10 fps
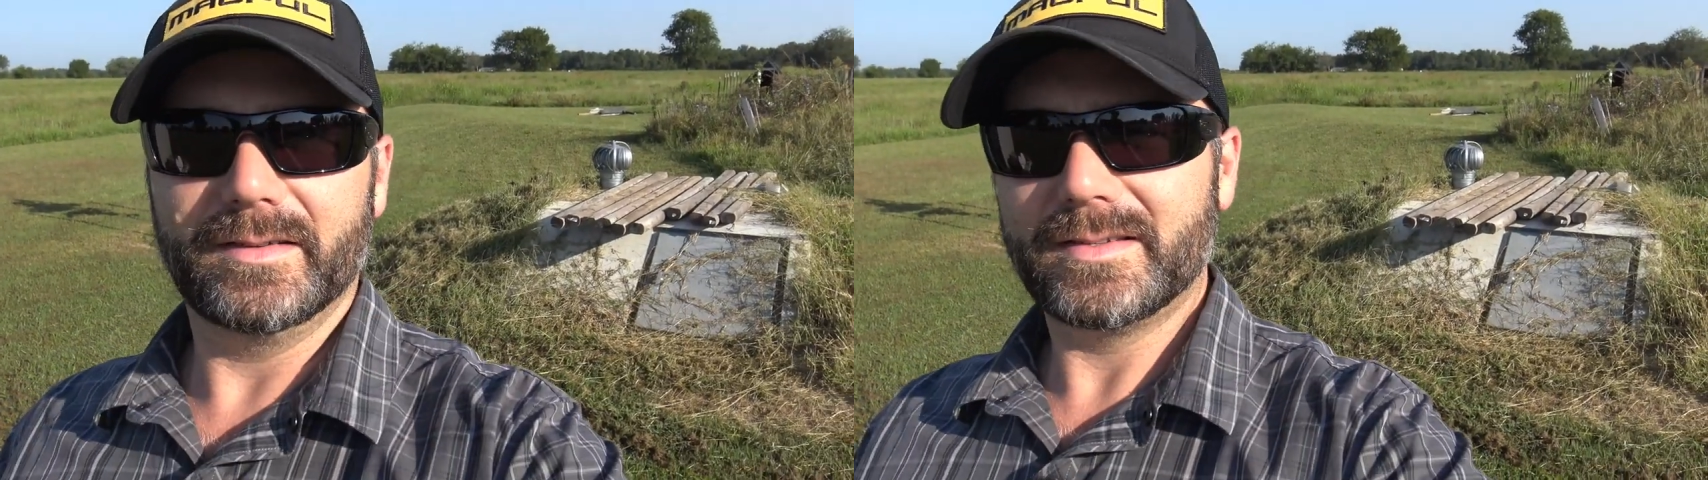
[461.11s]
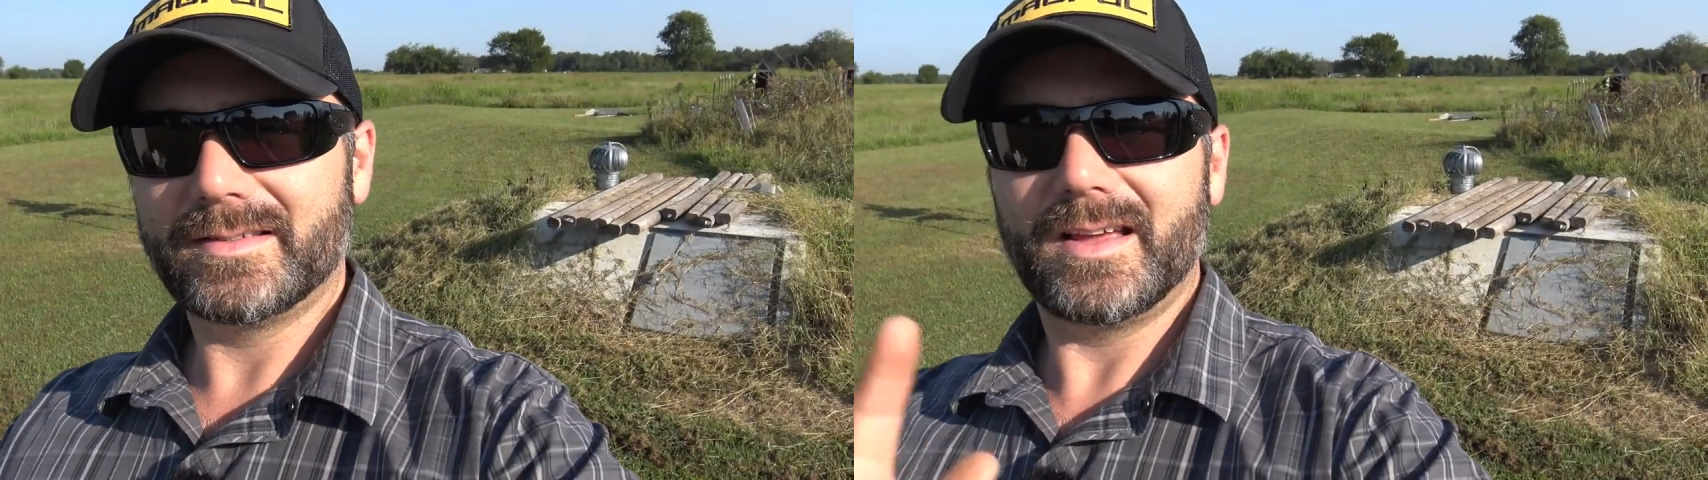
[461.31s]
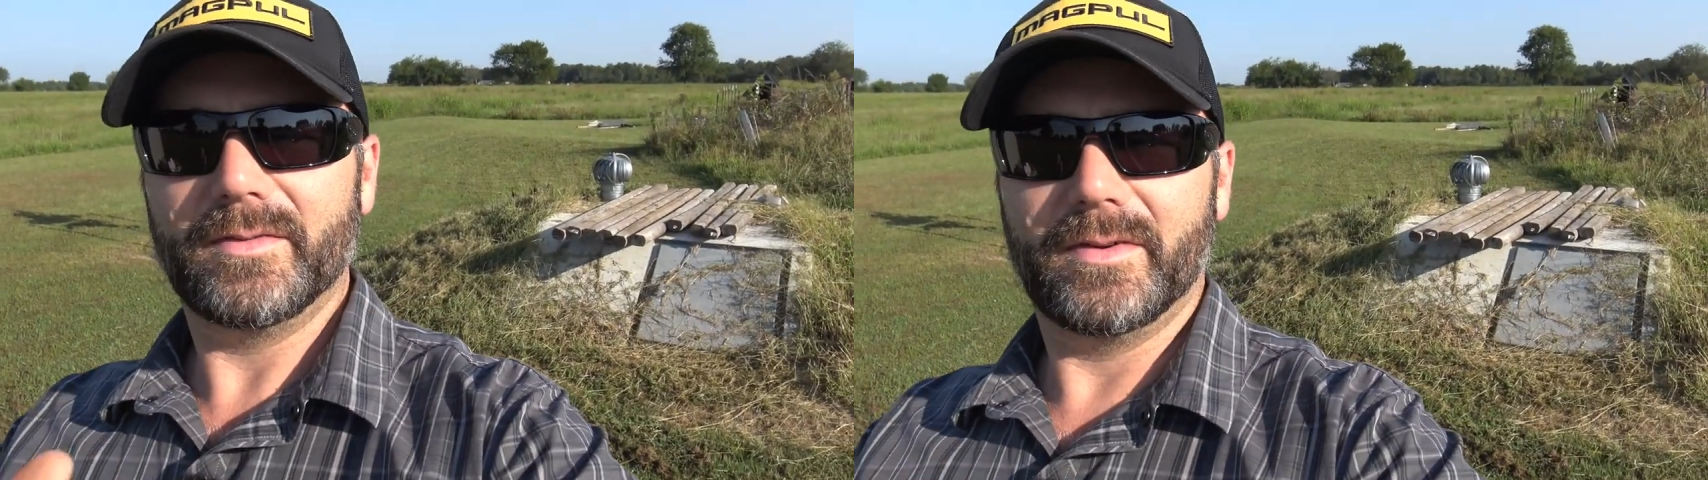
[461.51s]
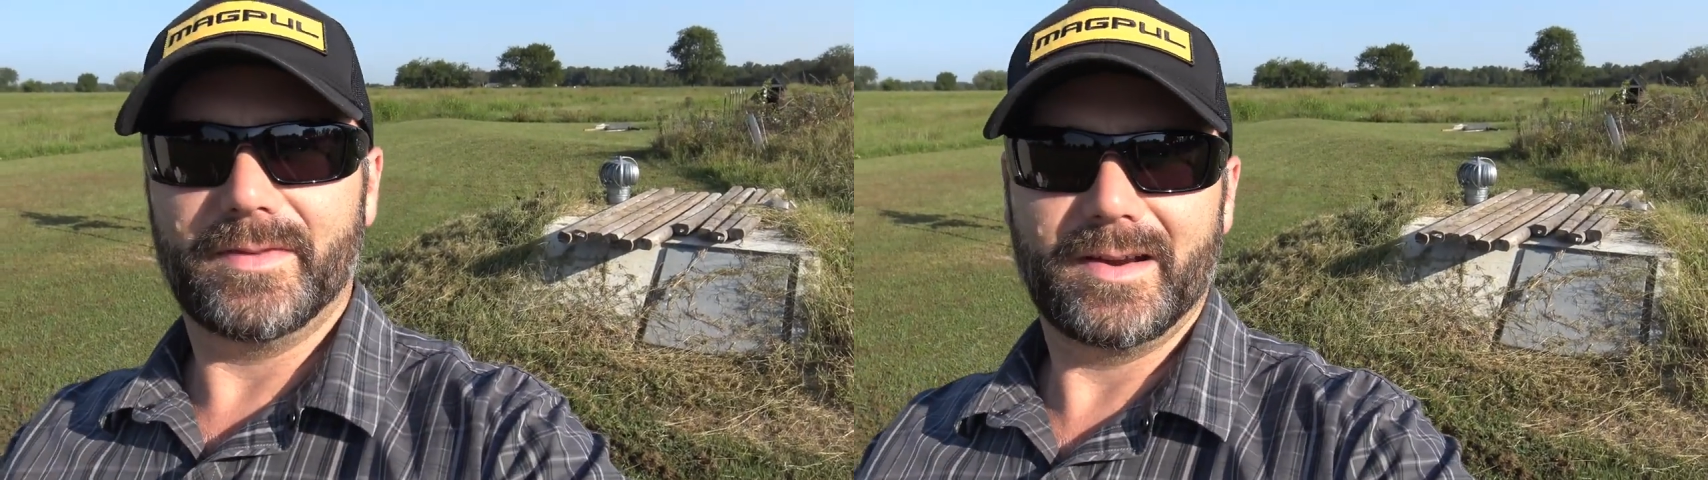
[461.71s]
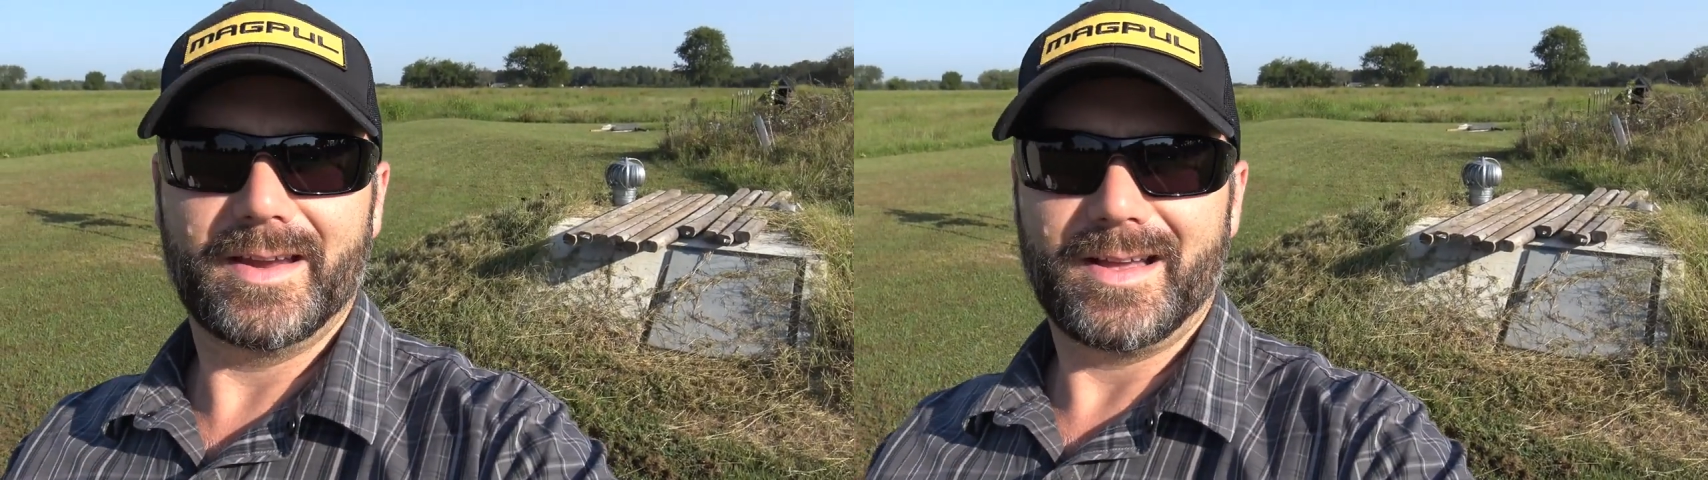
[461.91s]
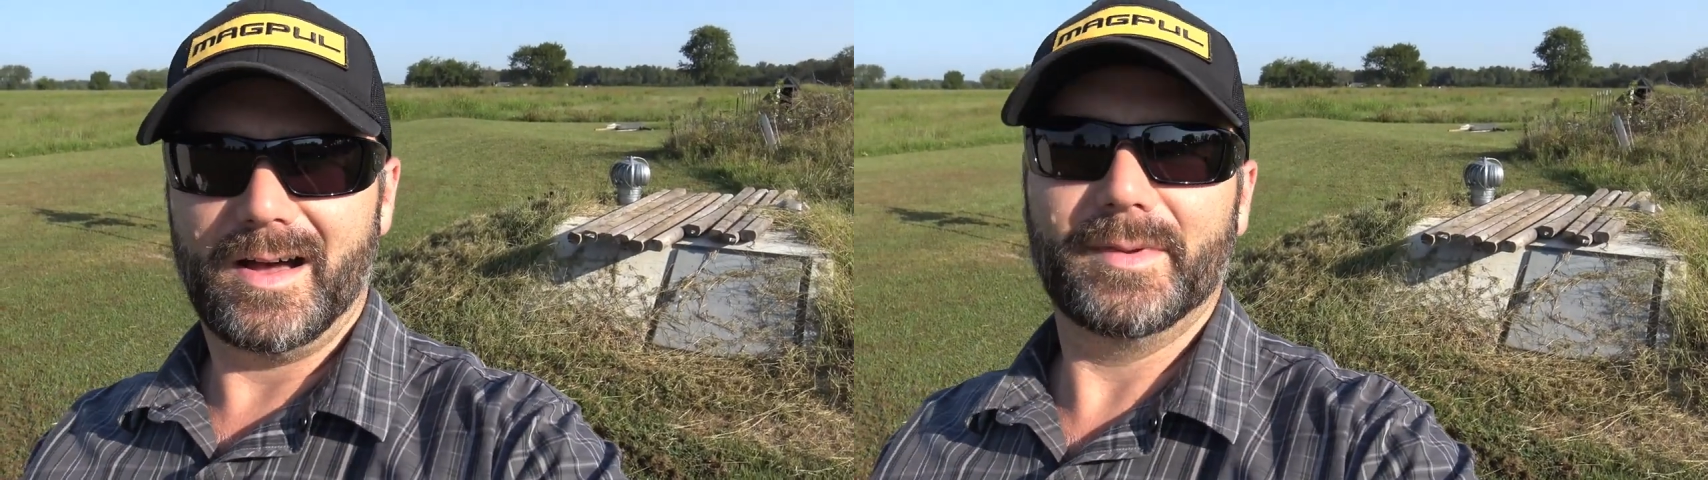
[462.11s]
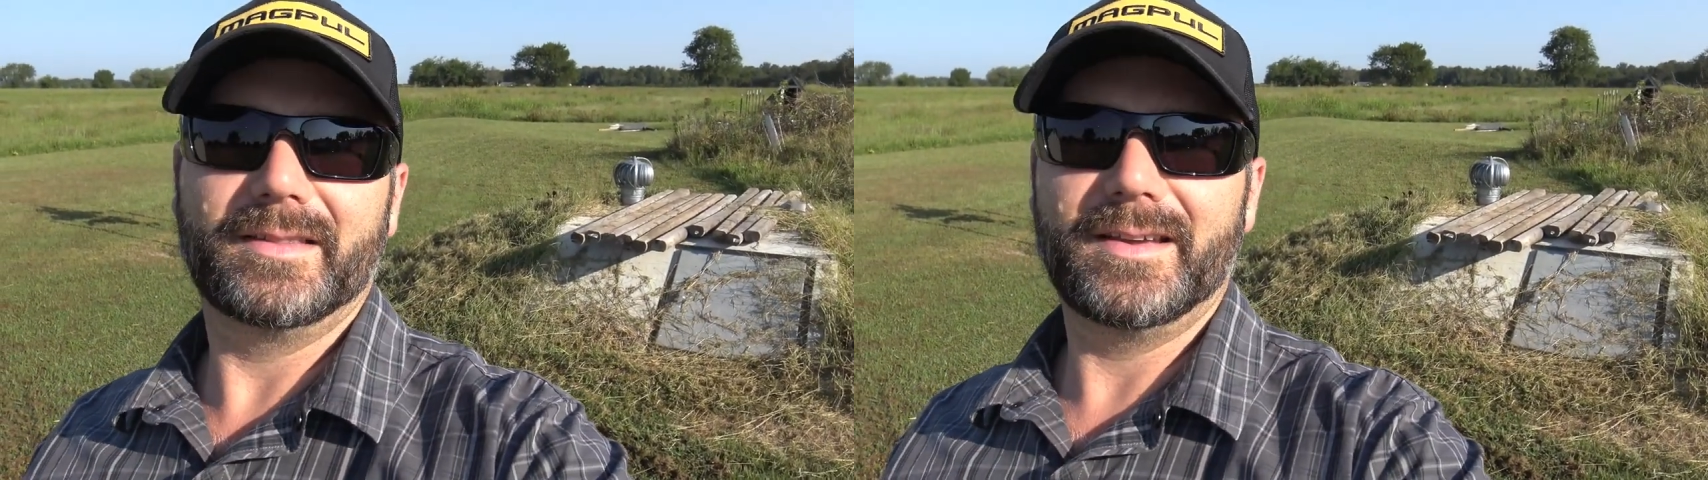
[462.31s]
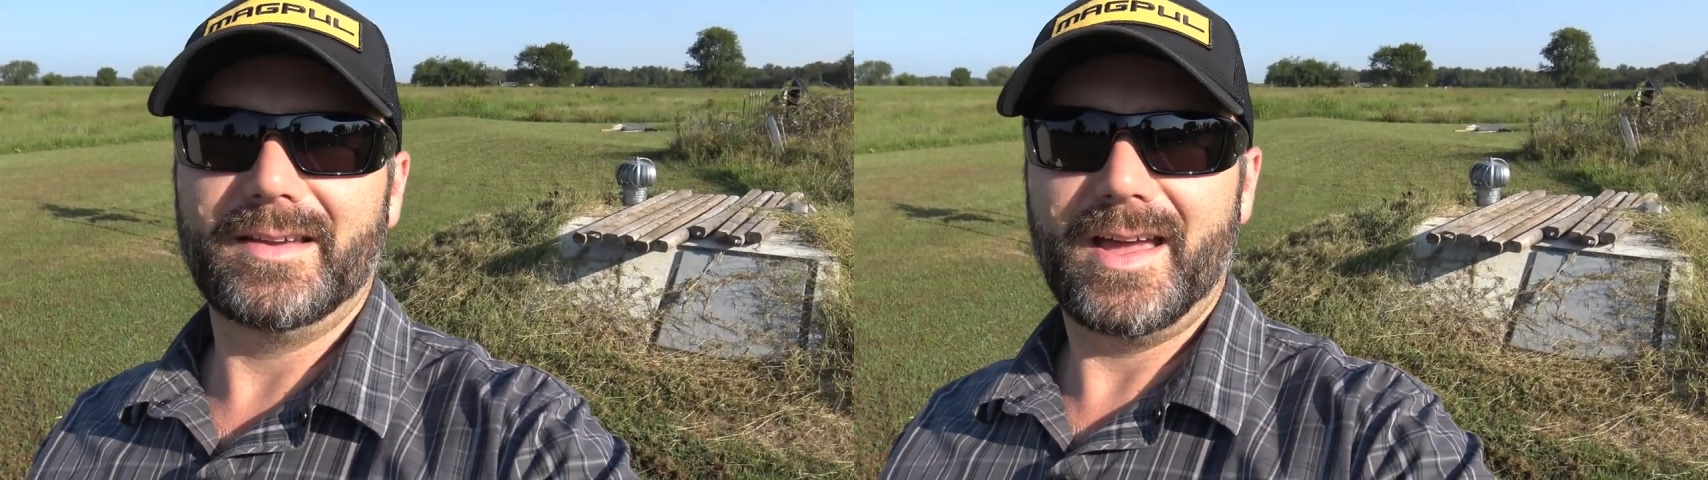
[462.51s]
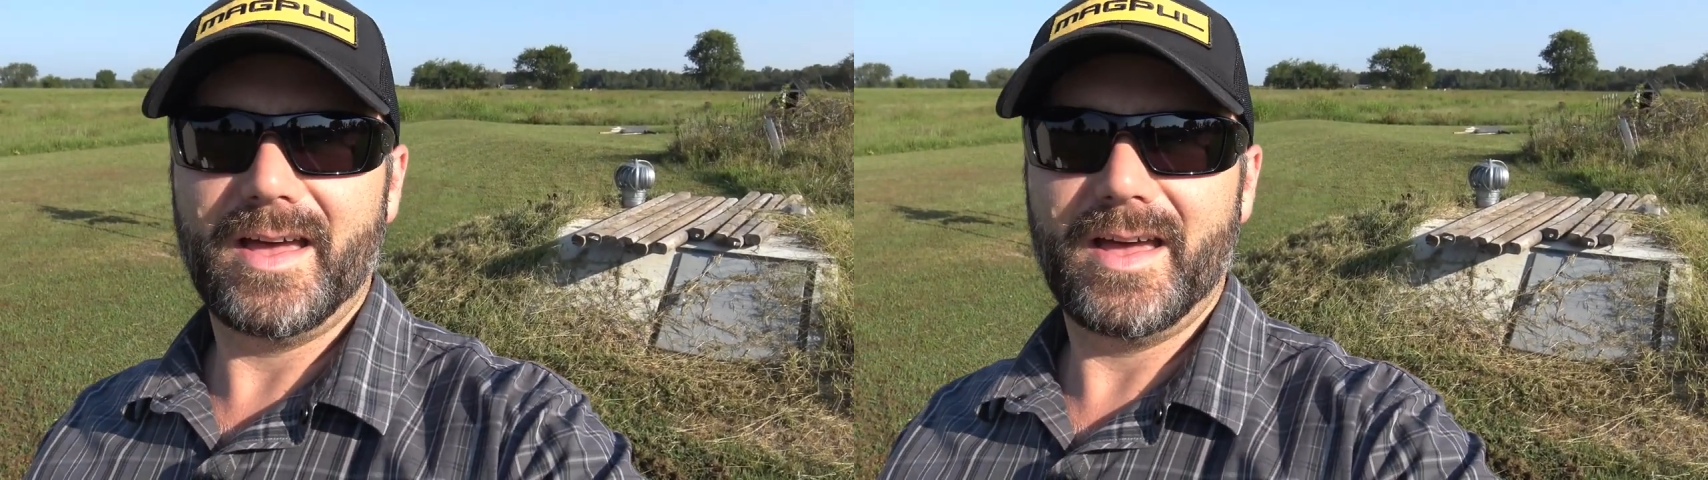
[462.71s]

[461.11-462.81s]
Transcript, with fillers: This is kind of a very common thing to